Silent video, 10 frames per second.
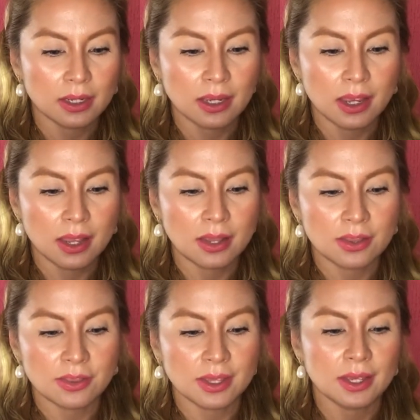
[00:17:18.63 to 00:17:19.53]

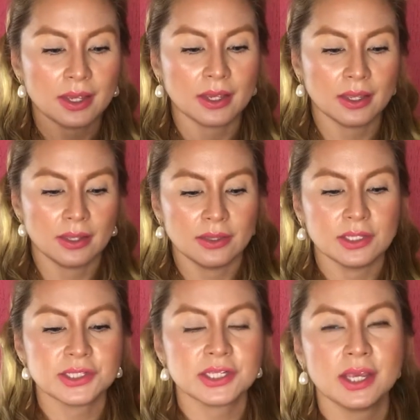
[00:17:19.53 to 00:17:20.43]
And then
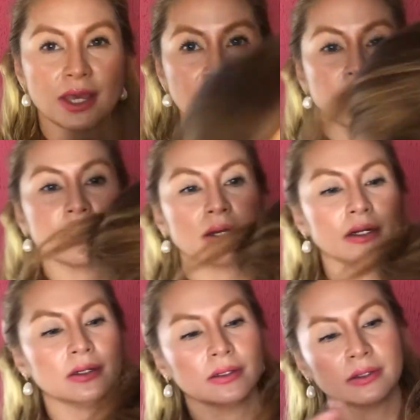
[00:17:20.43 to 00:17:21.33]
this hair,
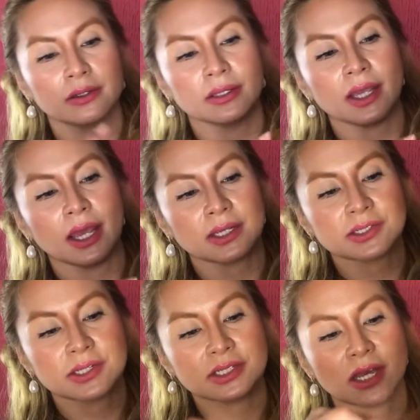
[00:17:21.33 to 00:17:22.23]
the
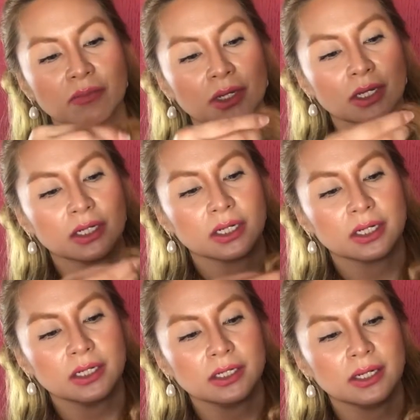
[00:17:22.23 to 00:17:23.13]
excess, I'm
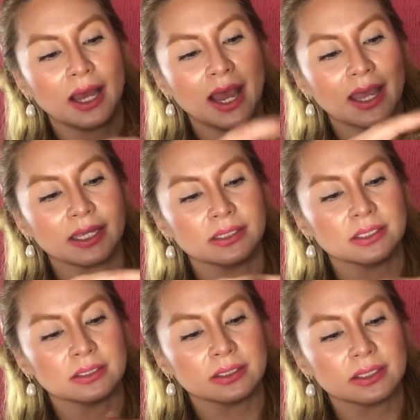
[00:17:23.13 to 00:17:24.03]
gonna hide
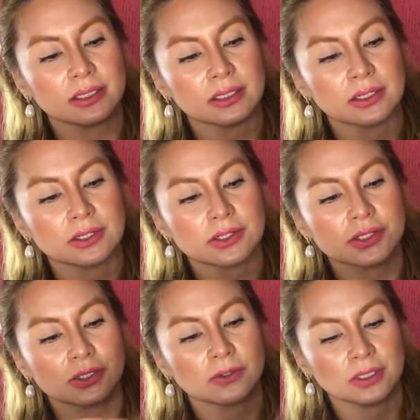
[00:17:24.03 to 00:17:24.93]
it here
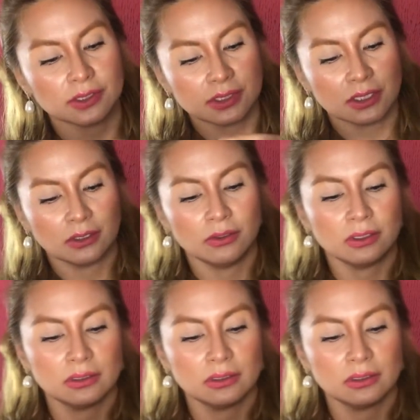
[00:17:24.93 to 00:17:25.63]
so it doesn't look